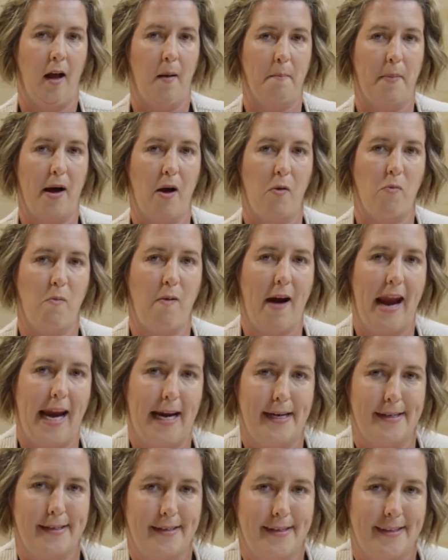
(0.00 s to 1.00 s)
But
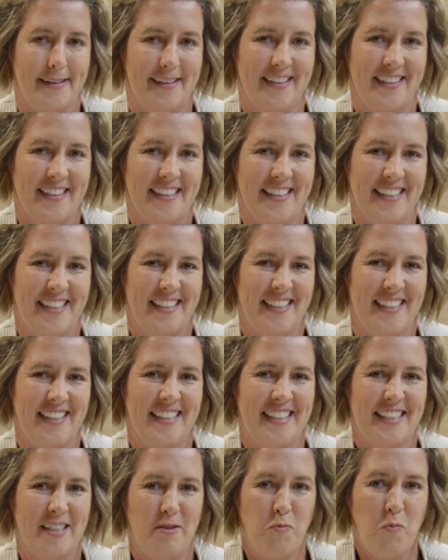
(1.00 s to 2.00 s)
wait,
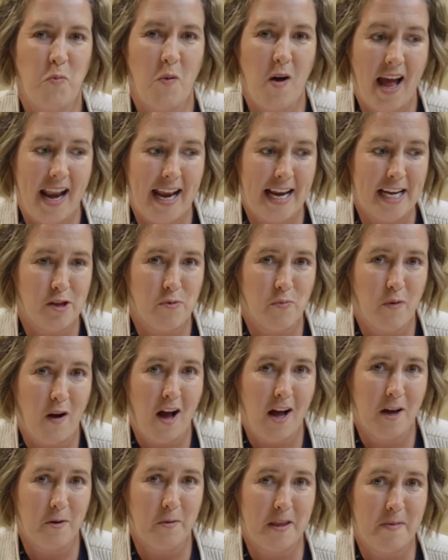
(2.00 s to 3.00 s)
what is
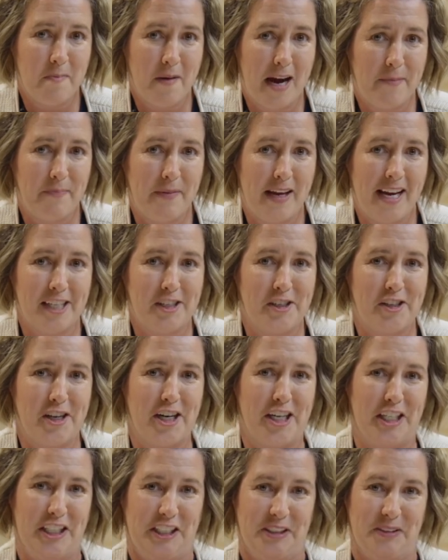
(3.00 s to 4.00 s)
wrong with my
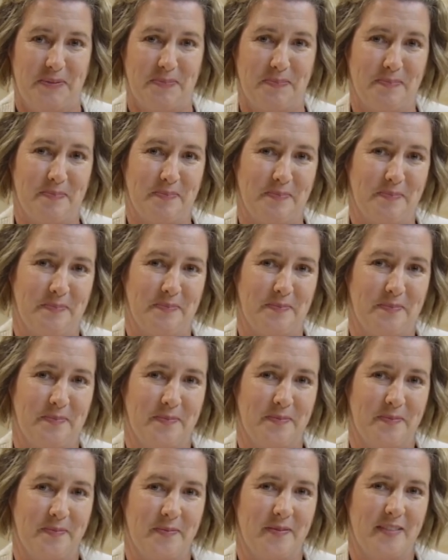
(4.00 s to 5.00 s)
picture?
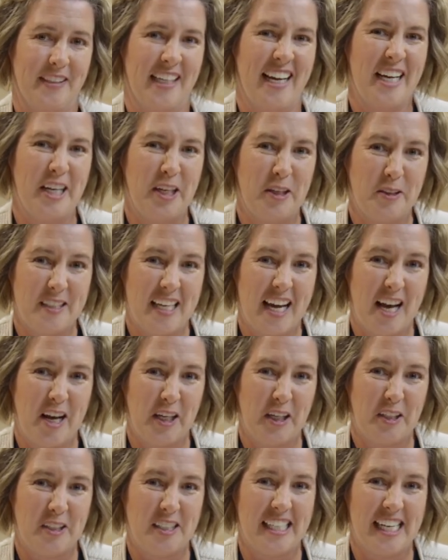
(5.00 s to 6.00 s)
Can you
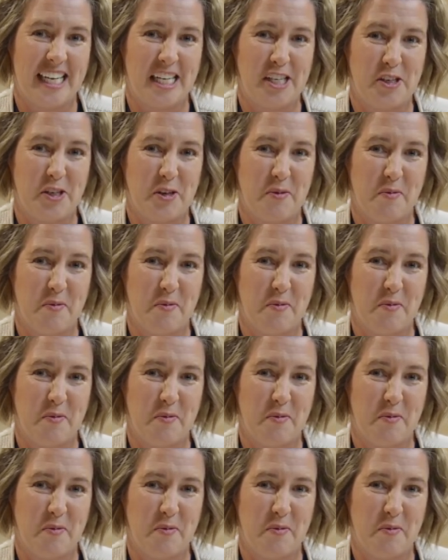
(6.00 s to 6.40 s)
tell your teacher